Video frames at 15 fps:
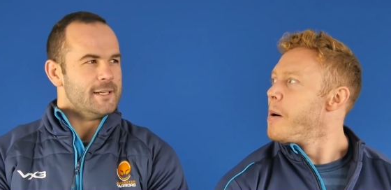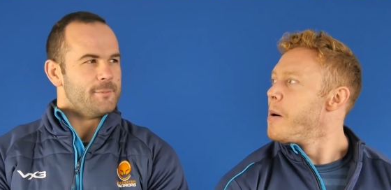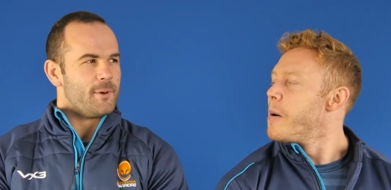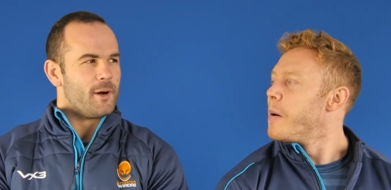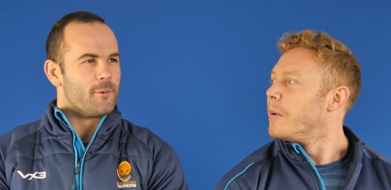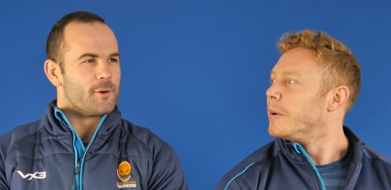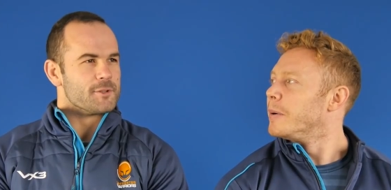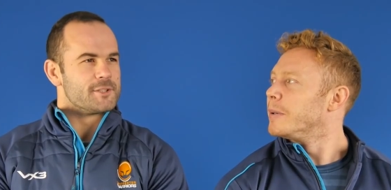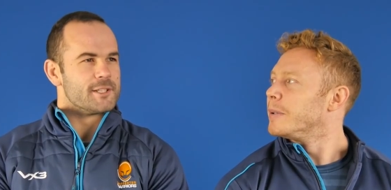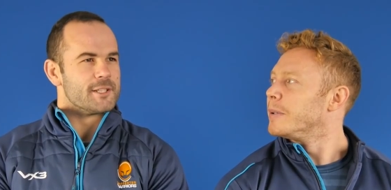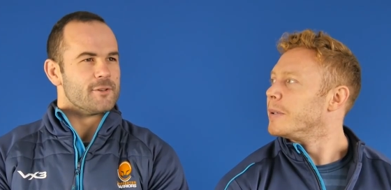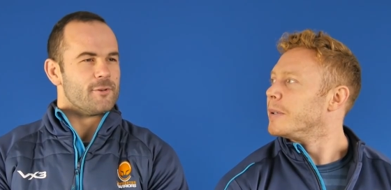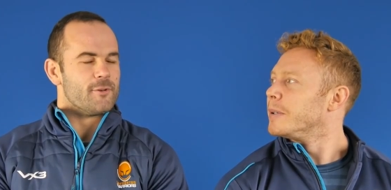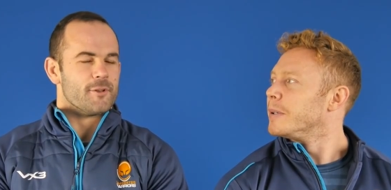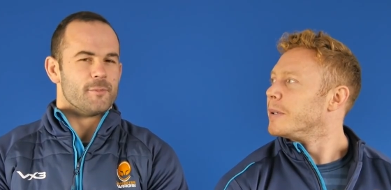Speaker 1: by
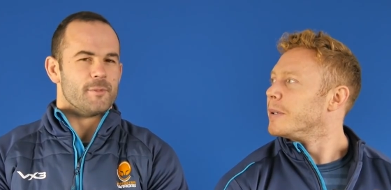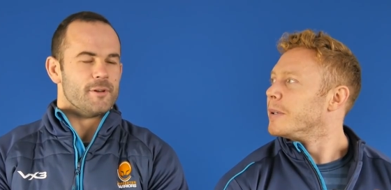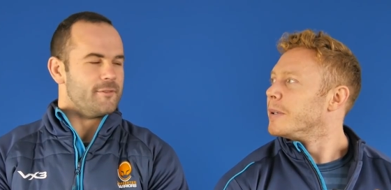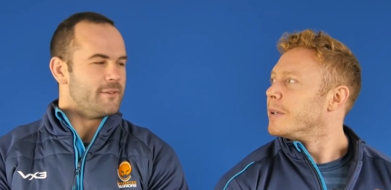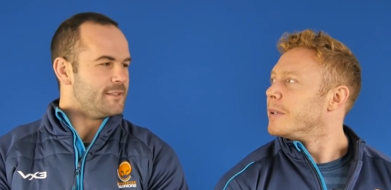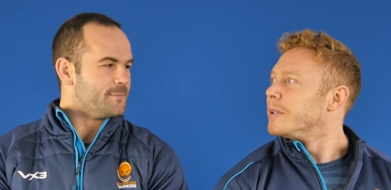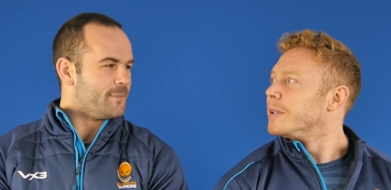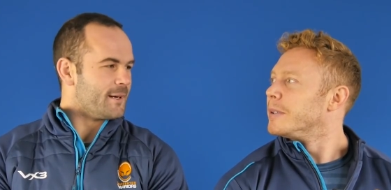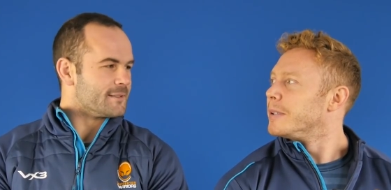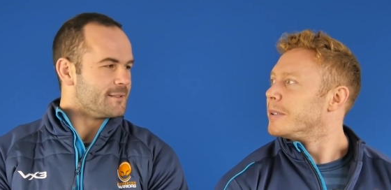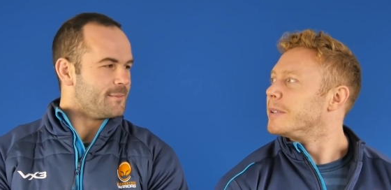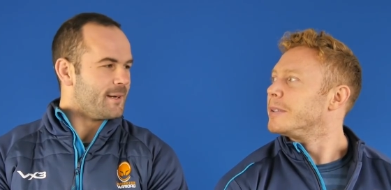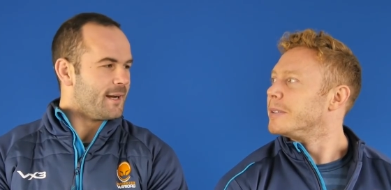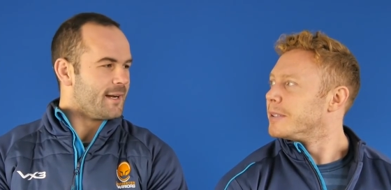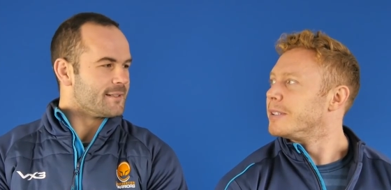watching all the movies back
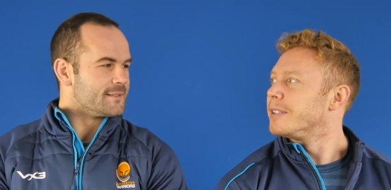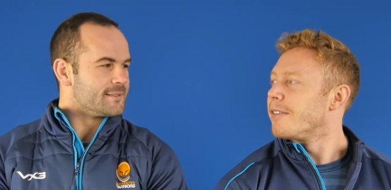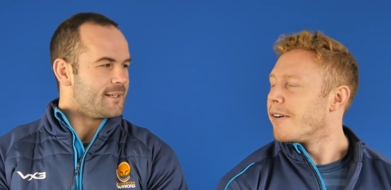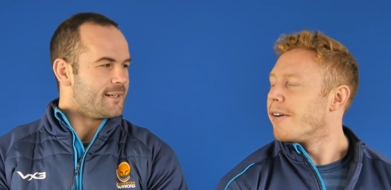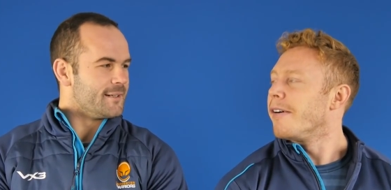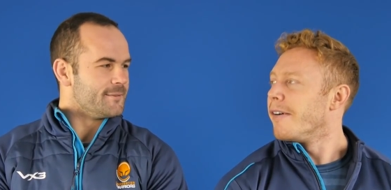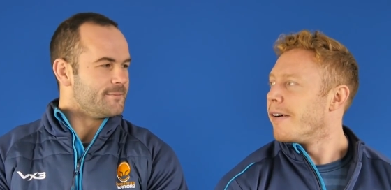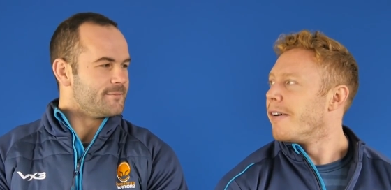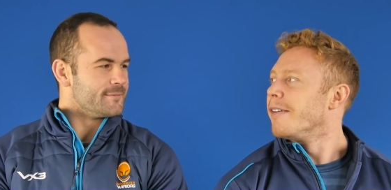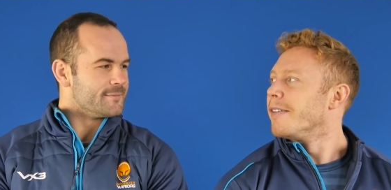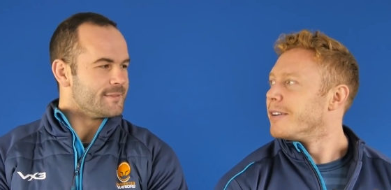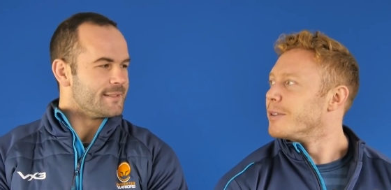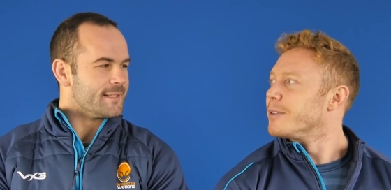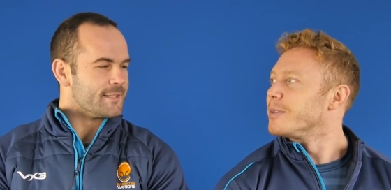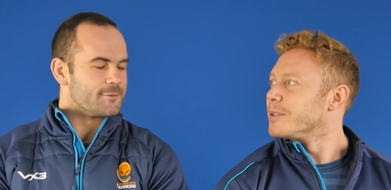to back, so
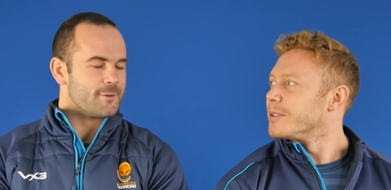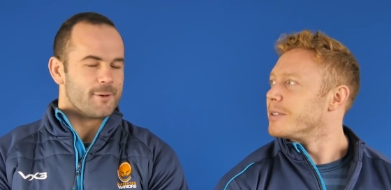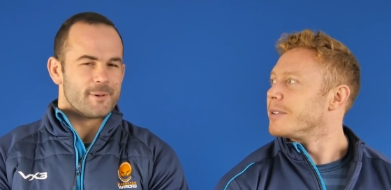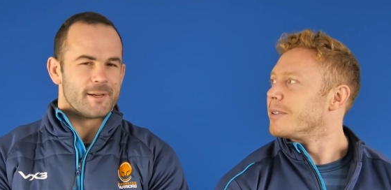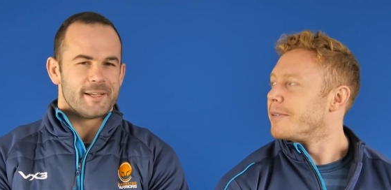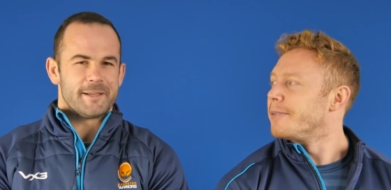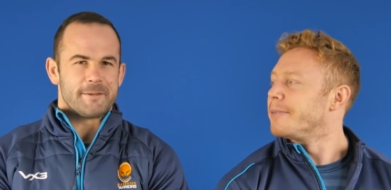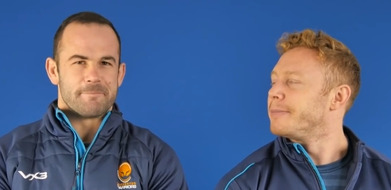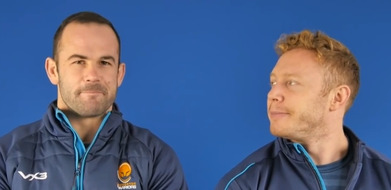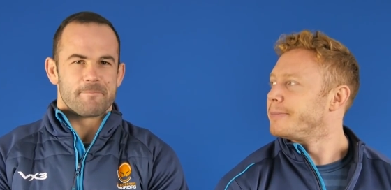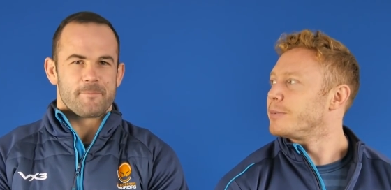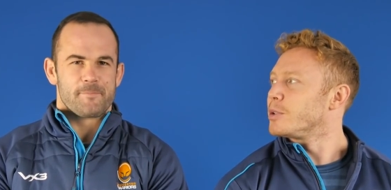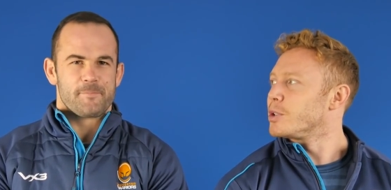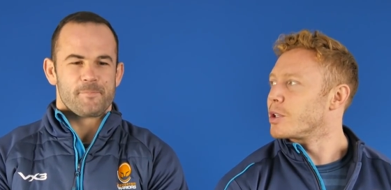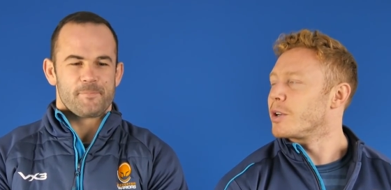that's why we're here. It
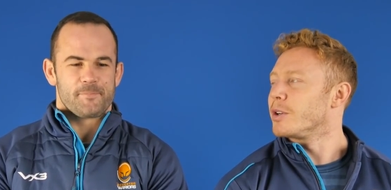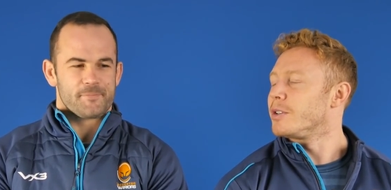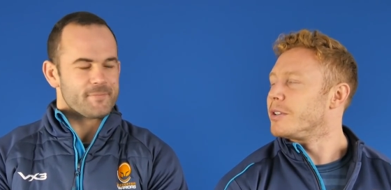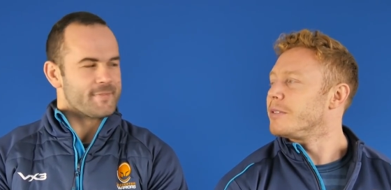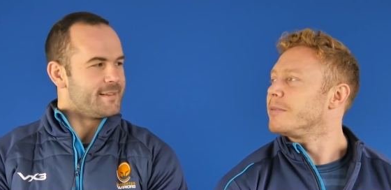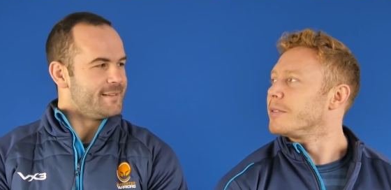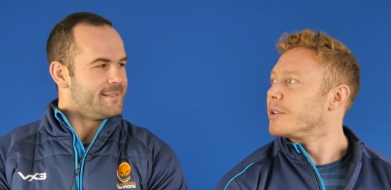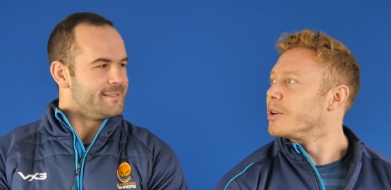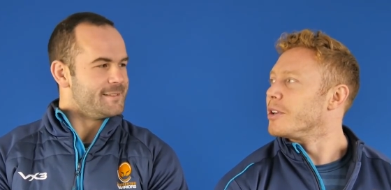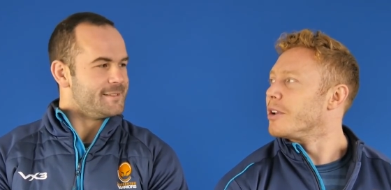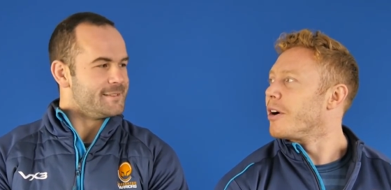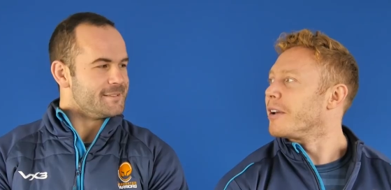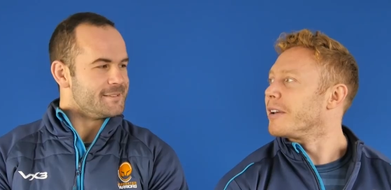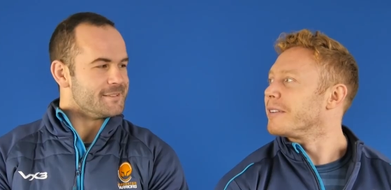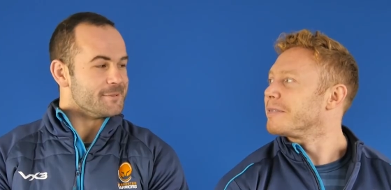was a good
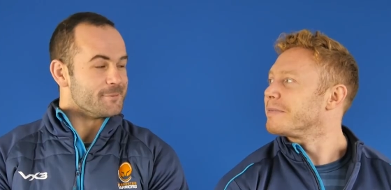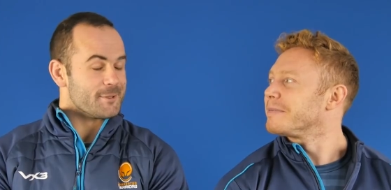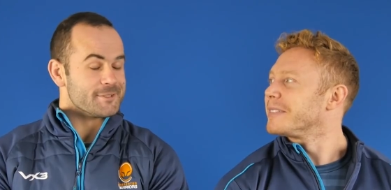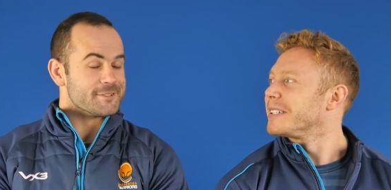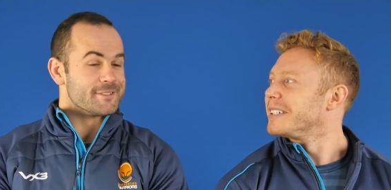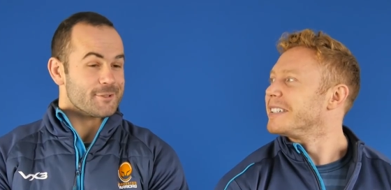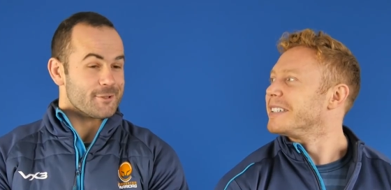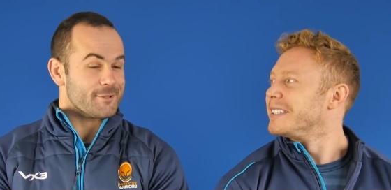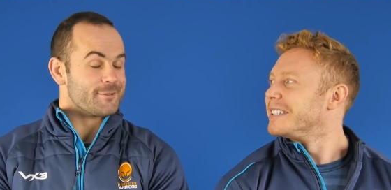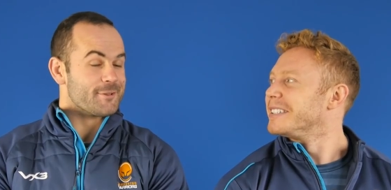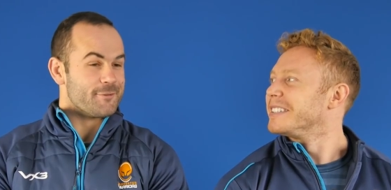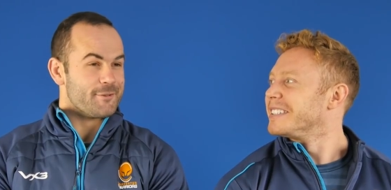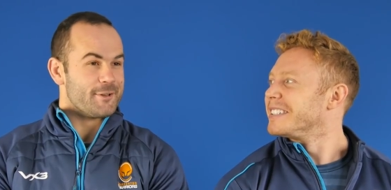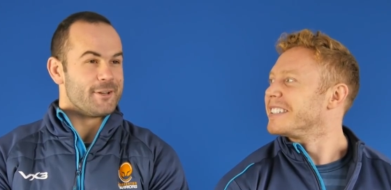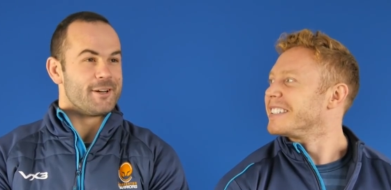night. It was a
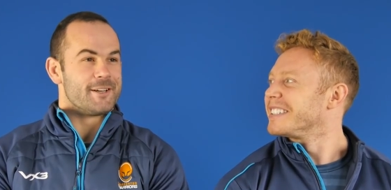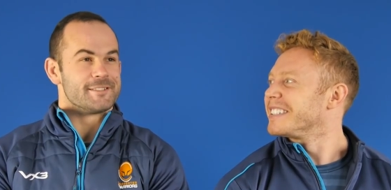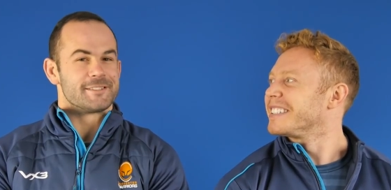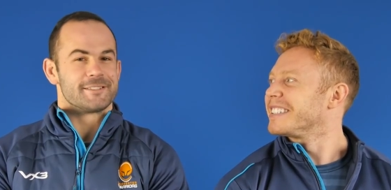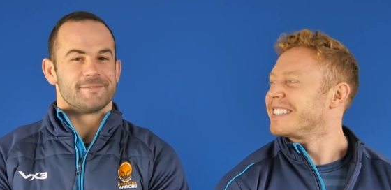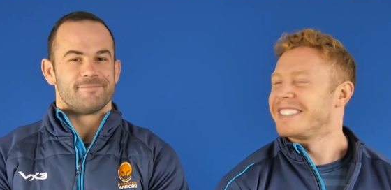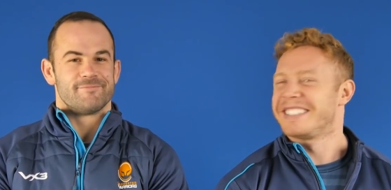good few nights.